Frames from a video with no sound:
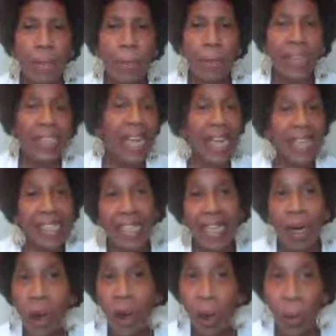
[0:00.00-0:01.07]
we danced
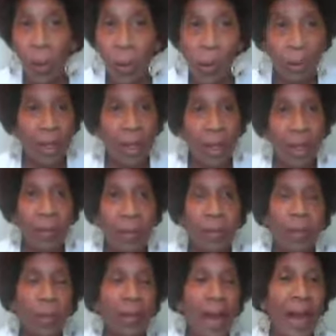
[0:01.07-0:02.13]
at home.
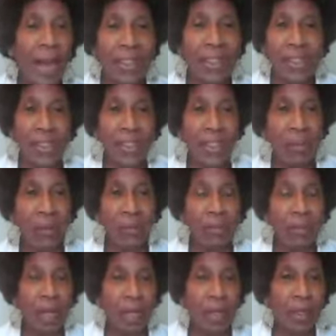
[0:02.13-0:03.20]
We practiced,
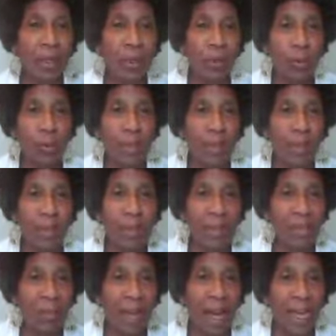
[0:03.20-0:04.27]
my
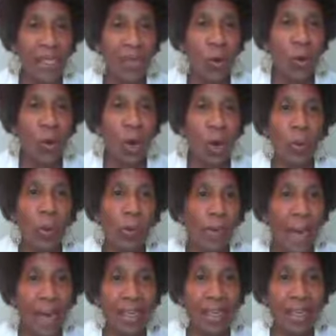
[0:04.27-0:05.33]
grouping of us from high
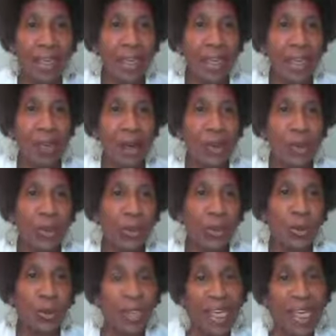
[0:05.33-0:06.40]
school, we
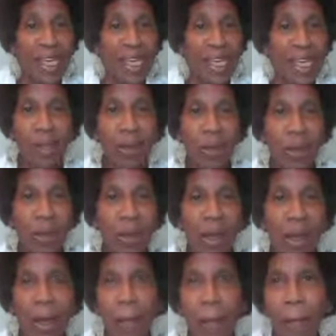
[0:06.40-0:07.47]
practiced 2 days a
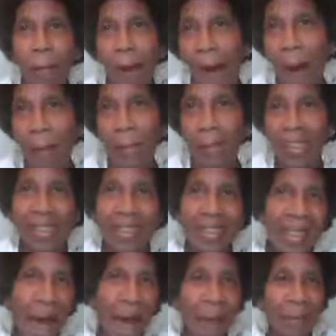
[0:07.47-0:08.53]
week on our
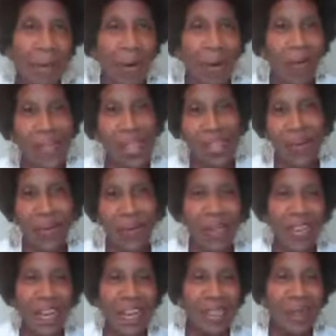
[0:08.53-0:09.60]
bop and
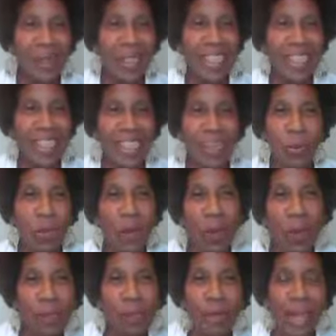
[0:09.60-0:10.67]
slop and all these other
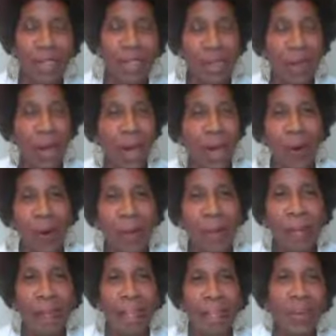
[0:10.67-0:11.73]
things that we did. So we
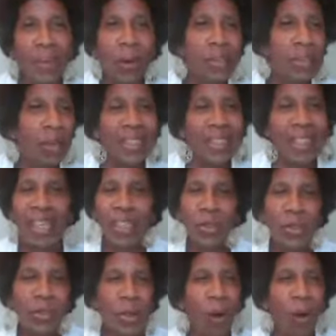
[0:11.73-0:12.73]
always practiced in my home.